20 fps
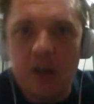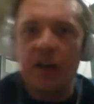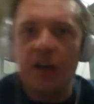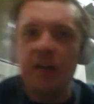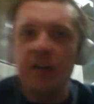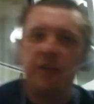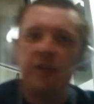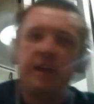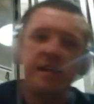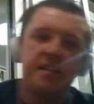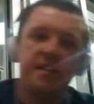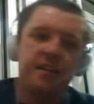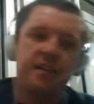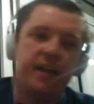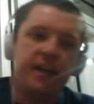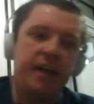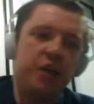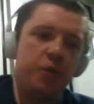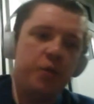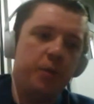in very
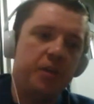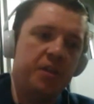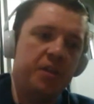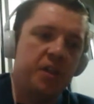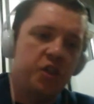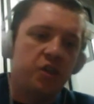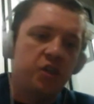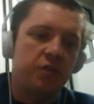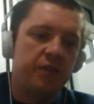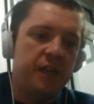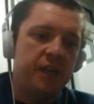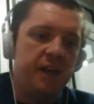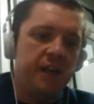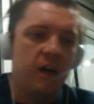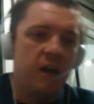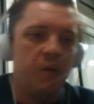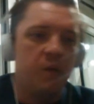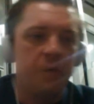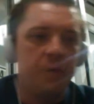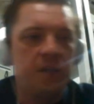strange position right
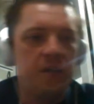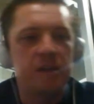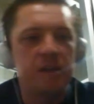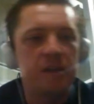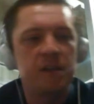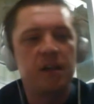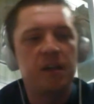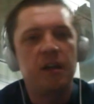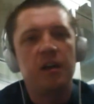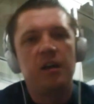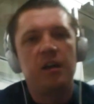now because